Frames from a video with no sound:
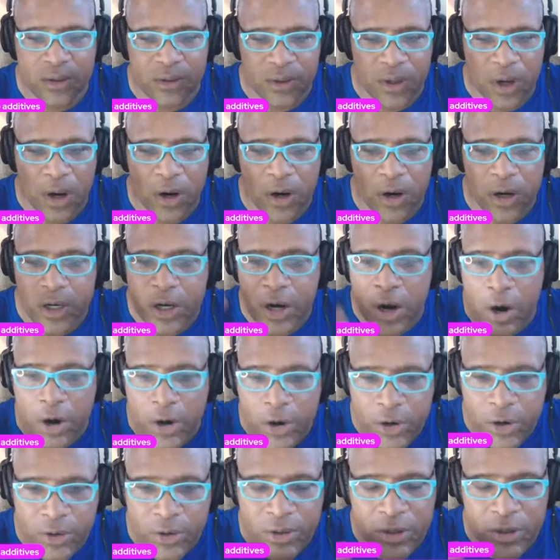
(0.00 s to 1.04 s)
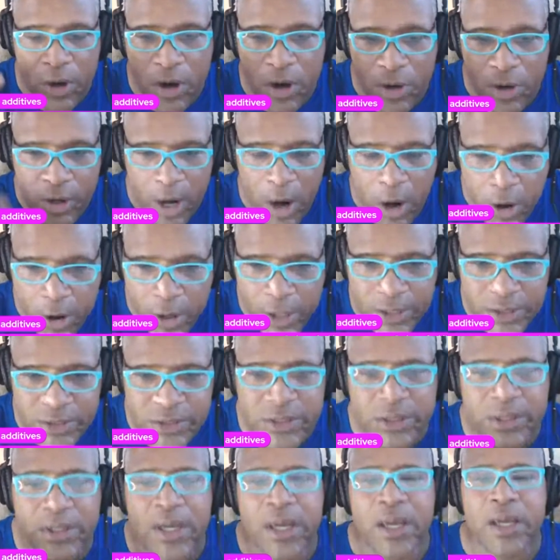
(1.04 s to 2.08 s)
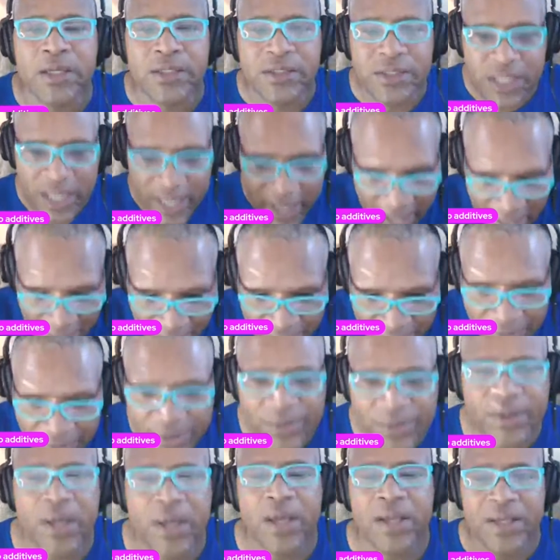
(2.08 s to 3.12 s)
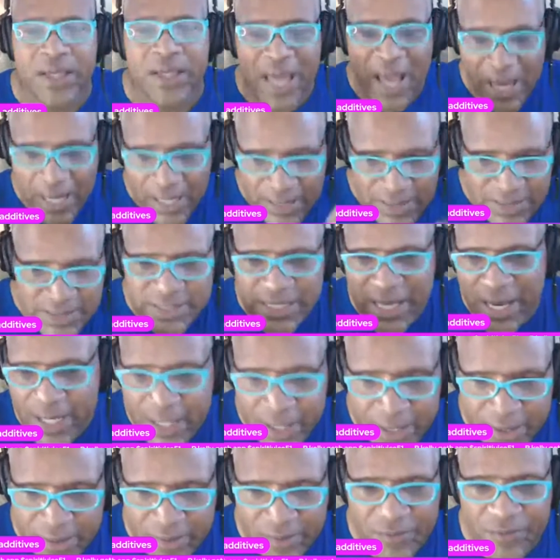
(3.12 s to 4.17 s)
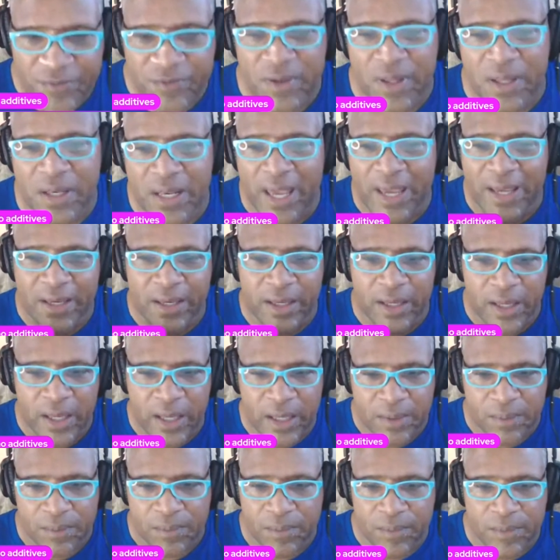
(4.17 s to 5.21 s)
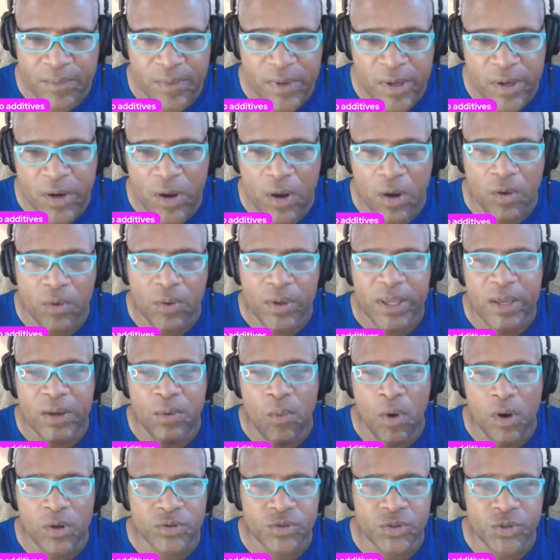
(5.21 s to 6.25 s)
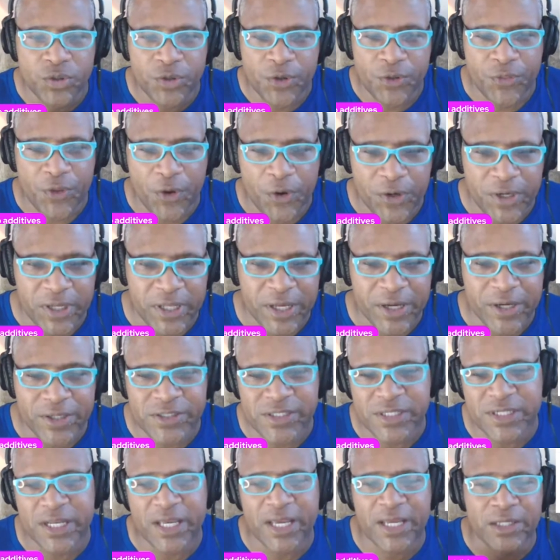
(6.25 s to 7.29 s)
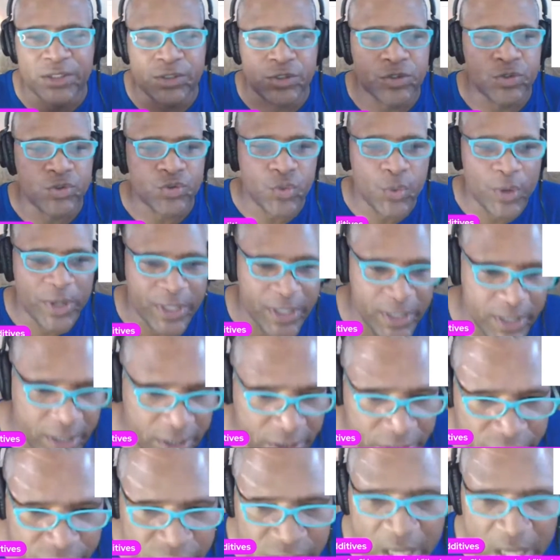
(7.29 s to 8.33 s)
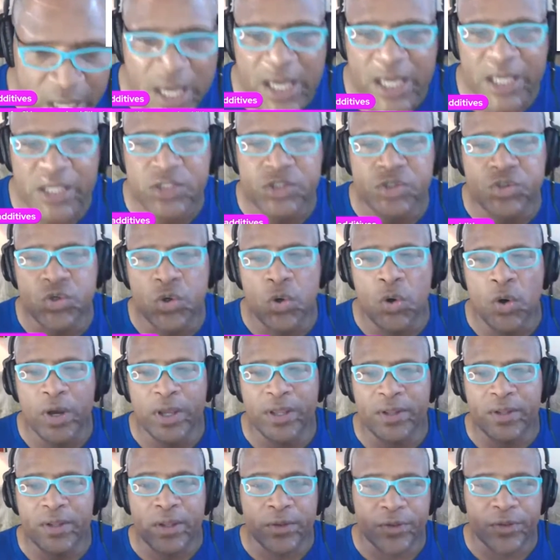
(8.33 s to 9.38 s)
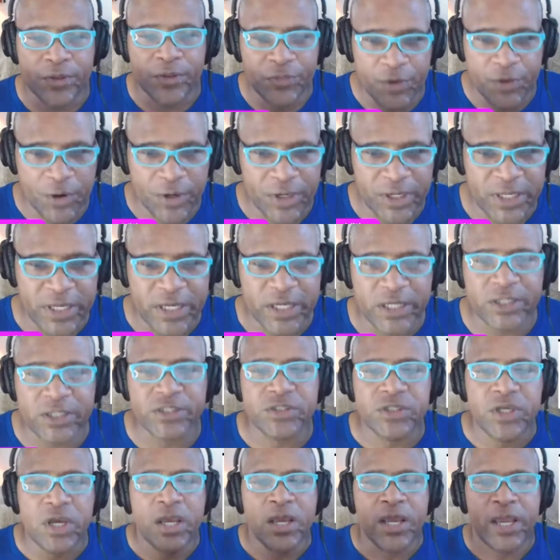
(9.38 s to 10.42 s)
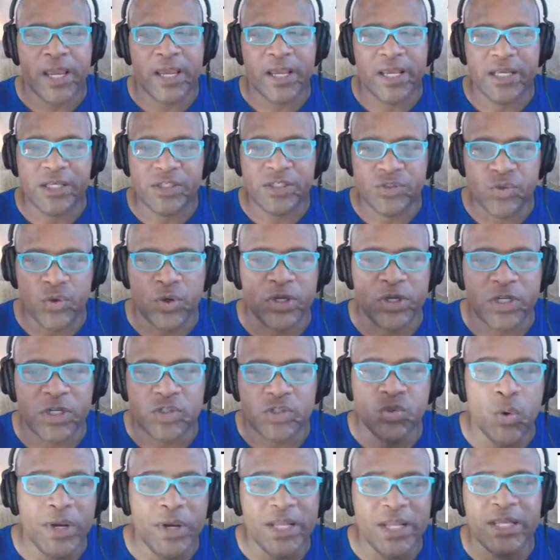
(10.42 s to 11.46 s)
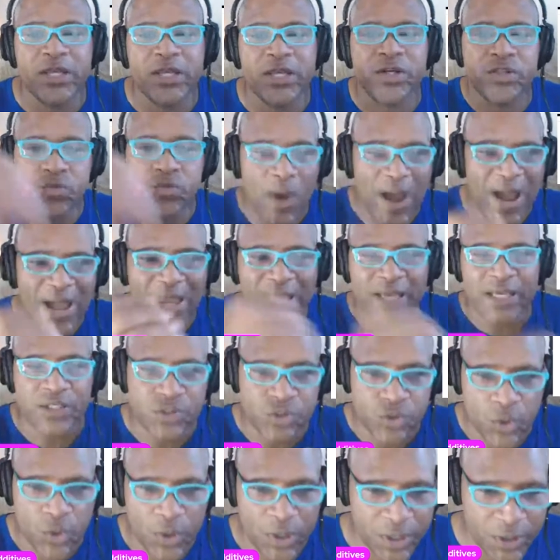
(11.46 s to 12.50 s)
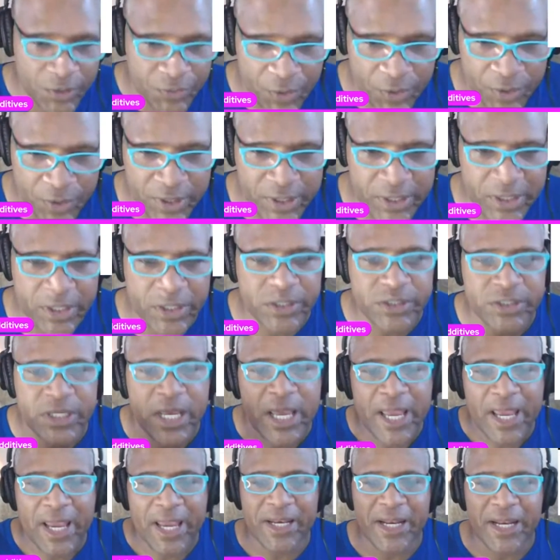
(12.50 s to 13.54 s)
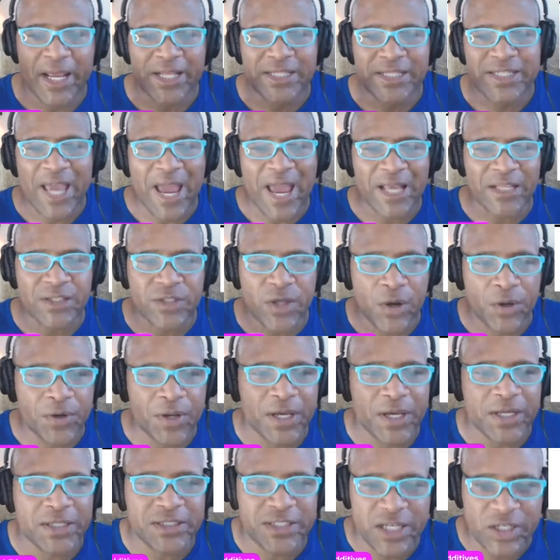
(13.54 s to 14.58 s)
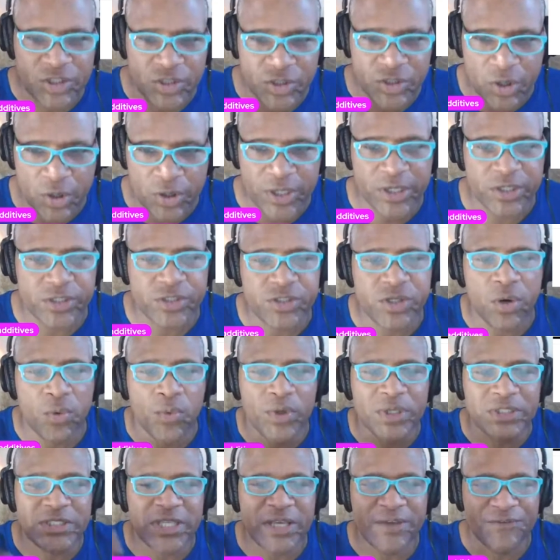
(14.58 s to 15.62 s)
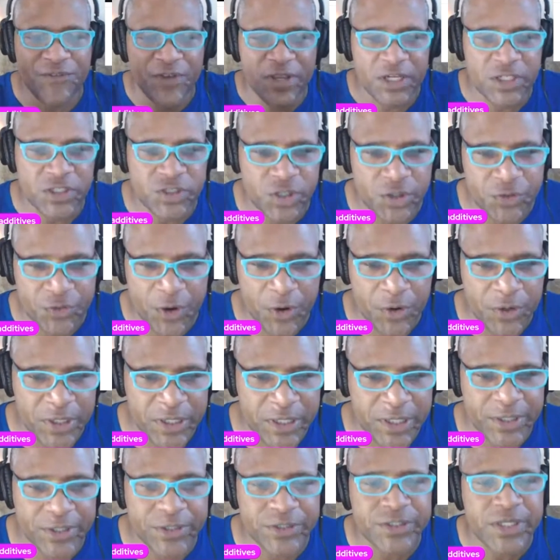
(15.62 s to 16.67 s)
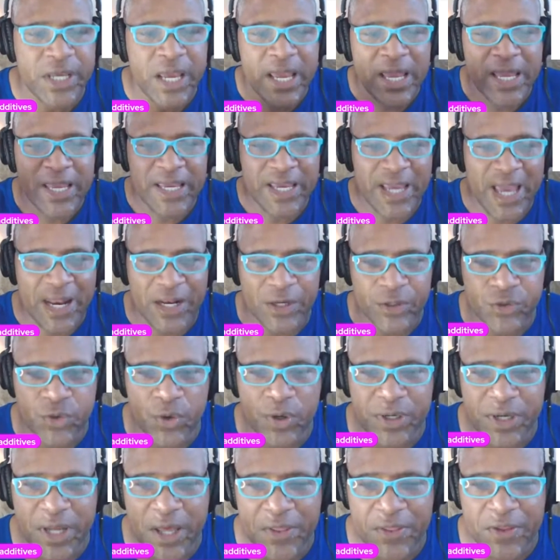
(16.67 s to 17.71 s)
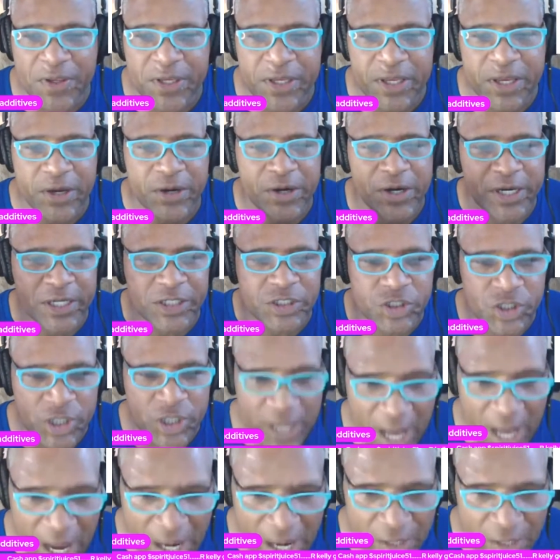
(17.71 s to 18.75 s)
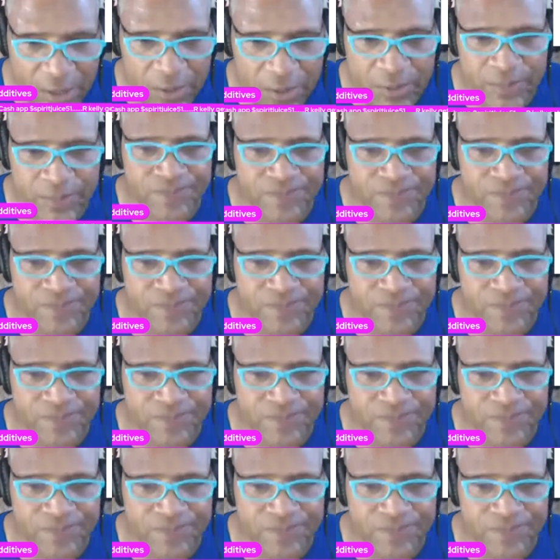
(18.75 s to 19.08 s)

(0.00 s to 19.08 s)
concurrent together, not consecutive. Like, he won't do the 30 years and then do 20 years. He's doing the 30 years and he's doing the 20 years while he's doing the 30 years. And they tacked on additional years. So once he finished the 30 years, he got to do another year in Chicago.